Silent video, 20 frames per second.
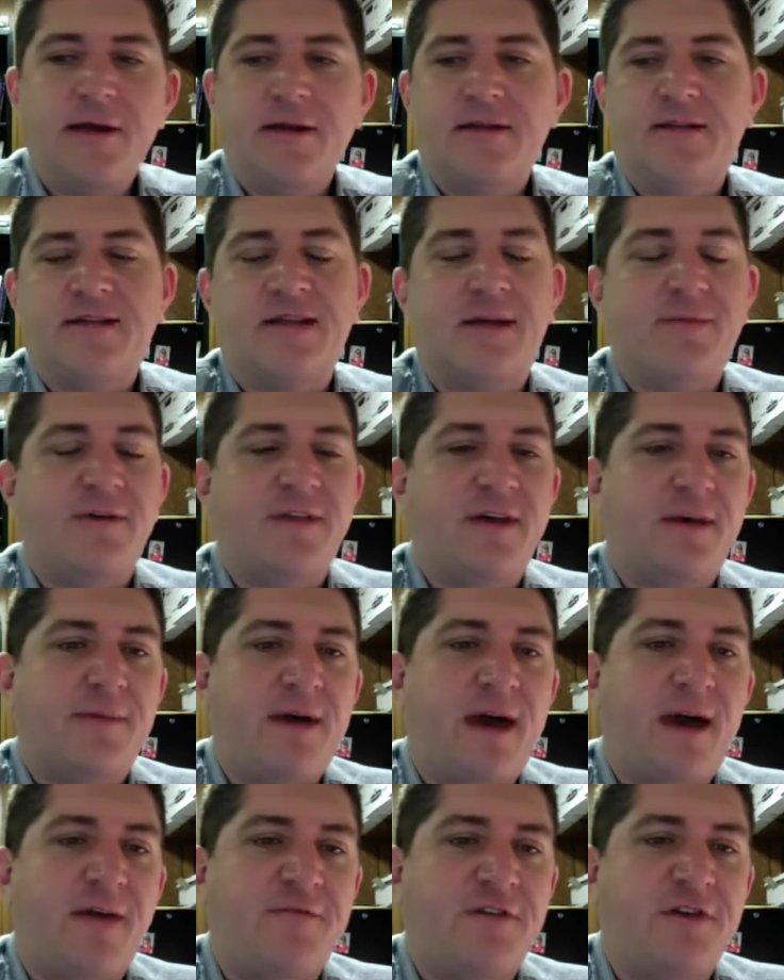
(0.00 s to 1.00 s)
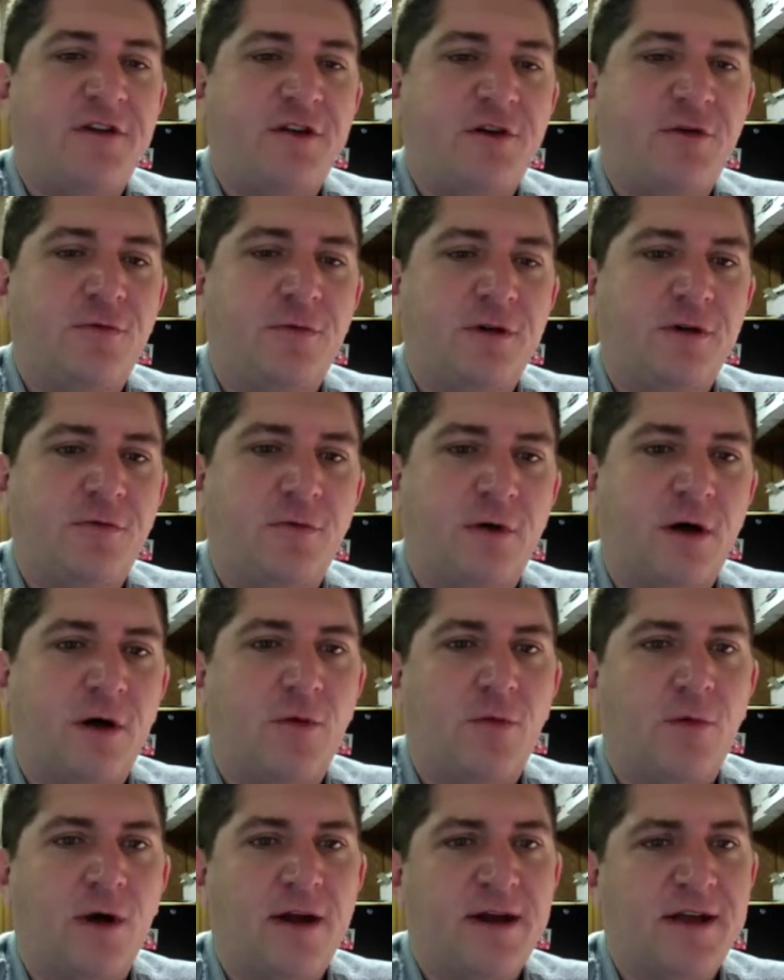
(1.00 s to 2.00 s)
Some of them have to do with,
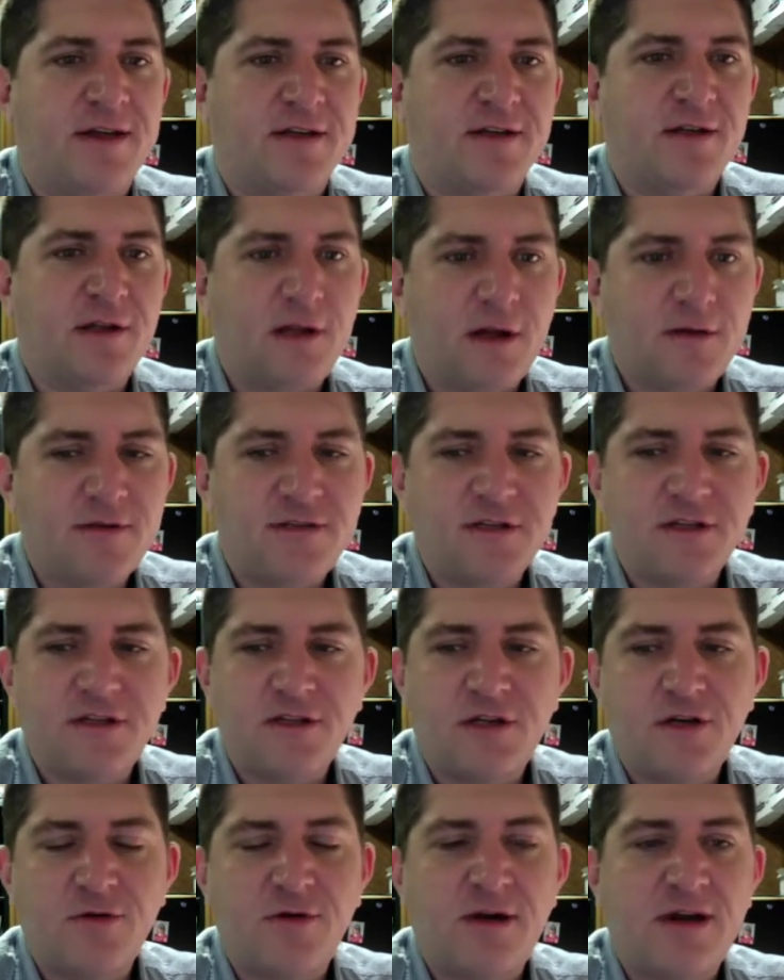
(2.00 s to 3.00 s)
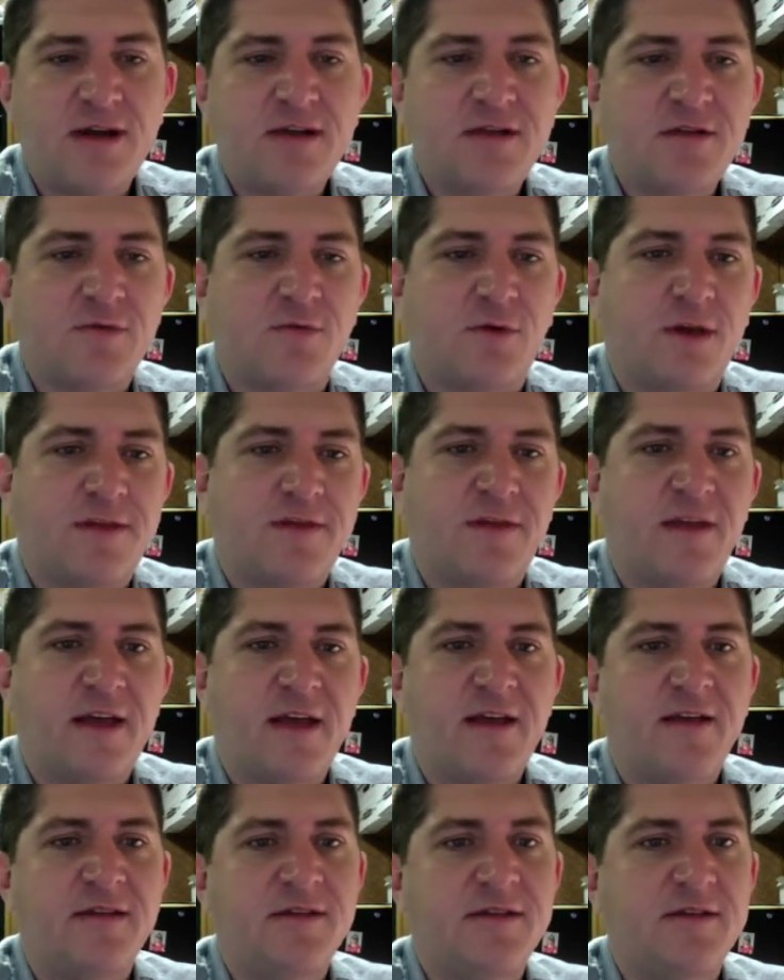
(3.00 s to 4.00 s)
well, what is closest to us, what
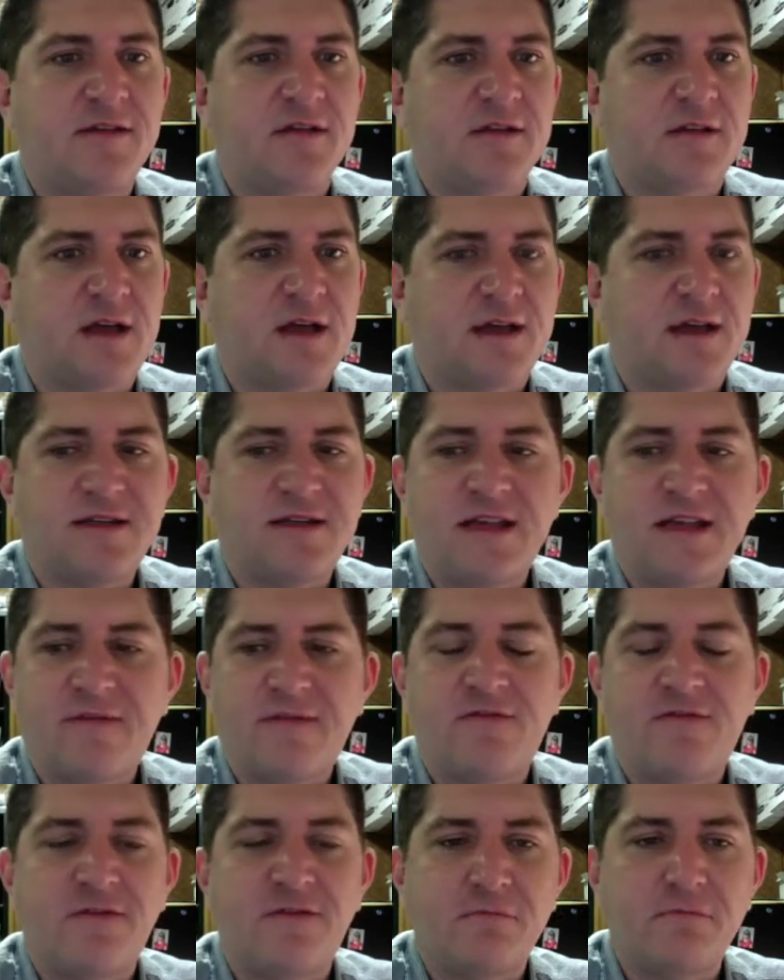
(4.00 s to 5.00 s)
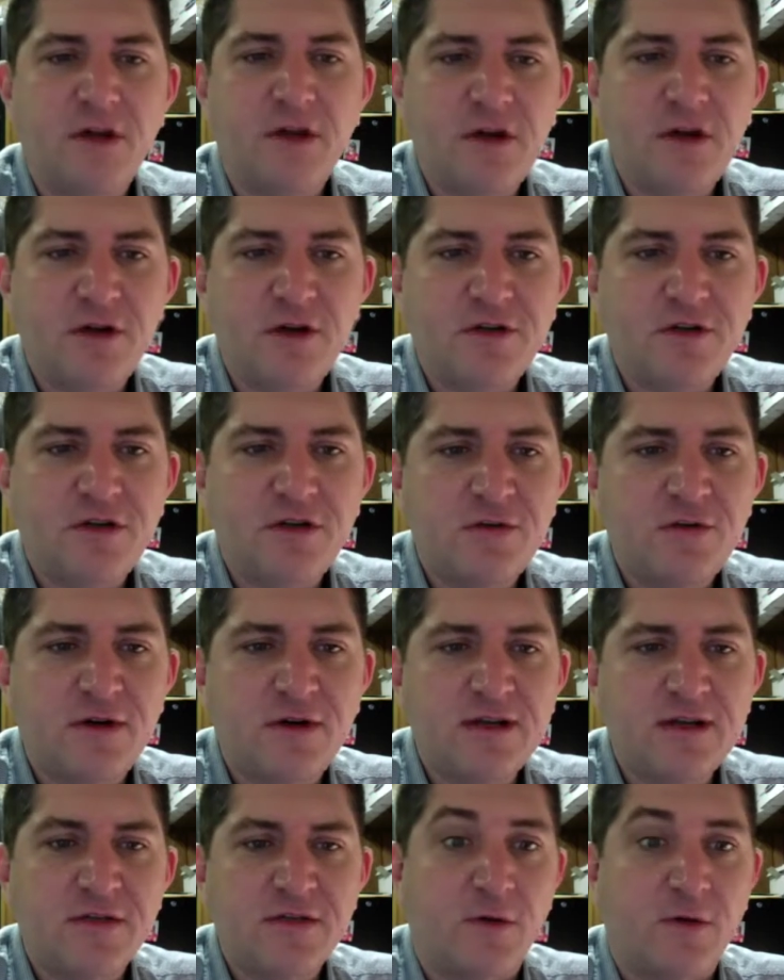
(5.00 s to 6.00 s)
things seem familiar to
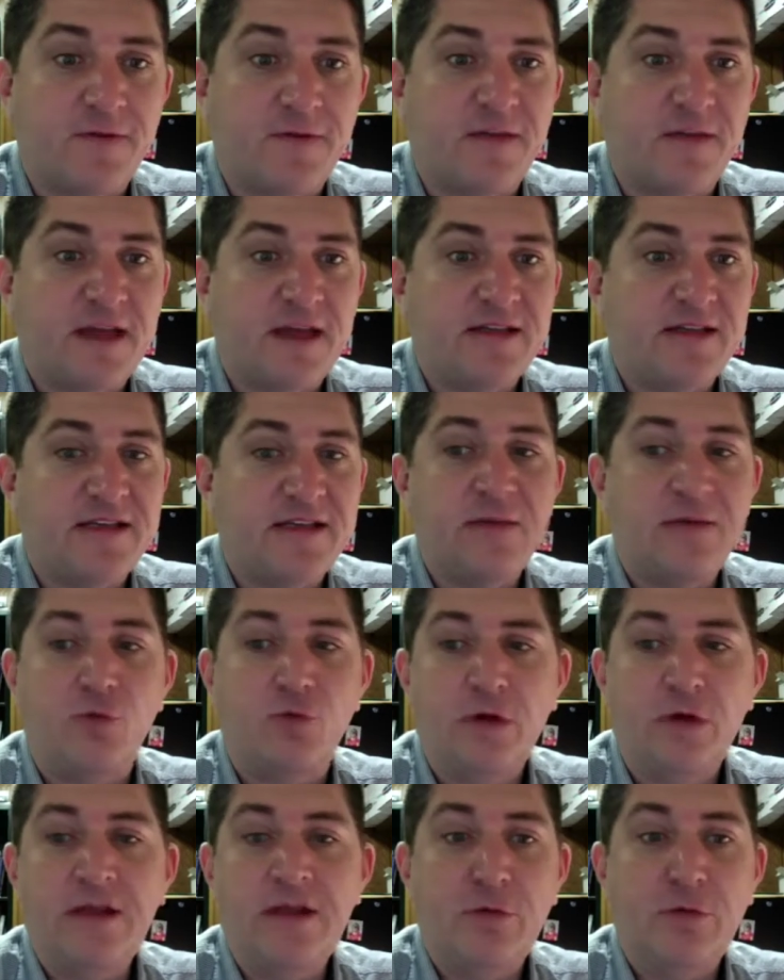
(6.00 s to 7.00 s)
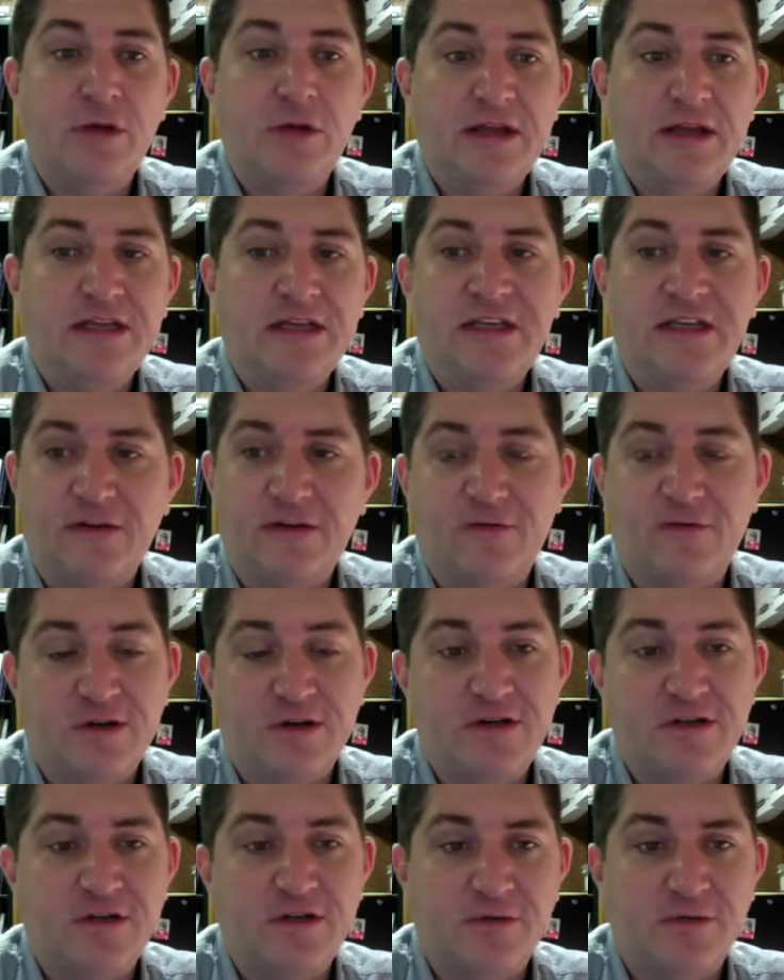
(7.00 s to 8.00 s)
us, what things seem really, really
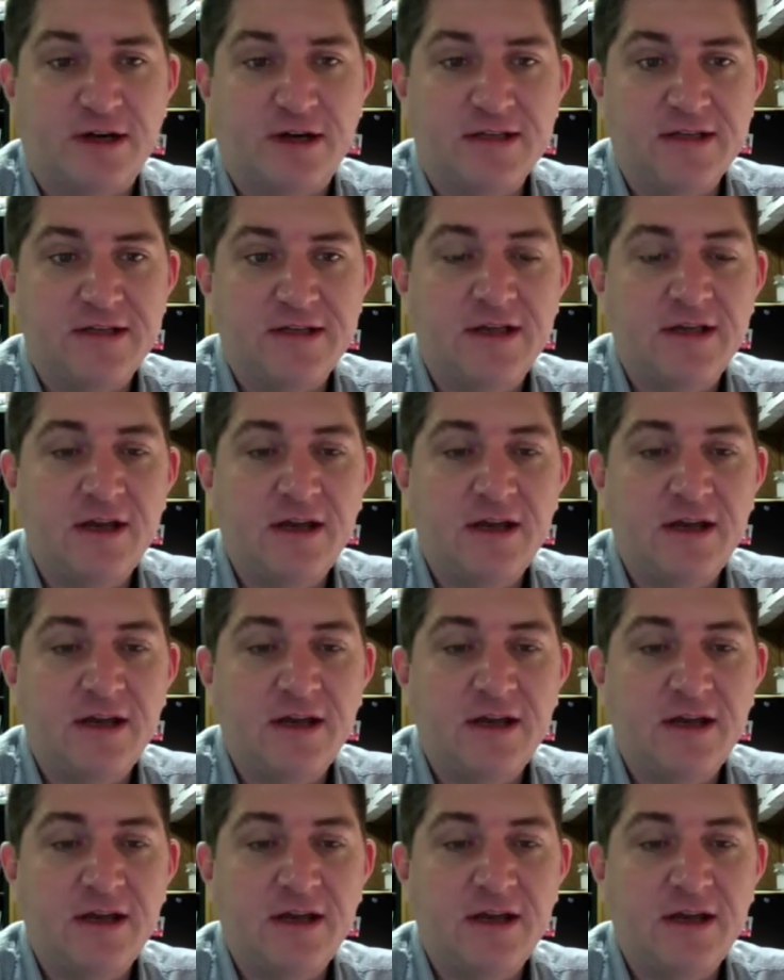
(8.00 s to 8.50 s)
different to us.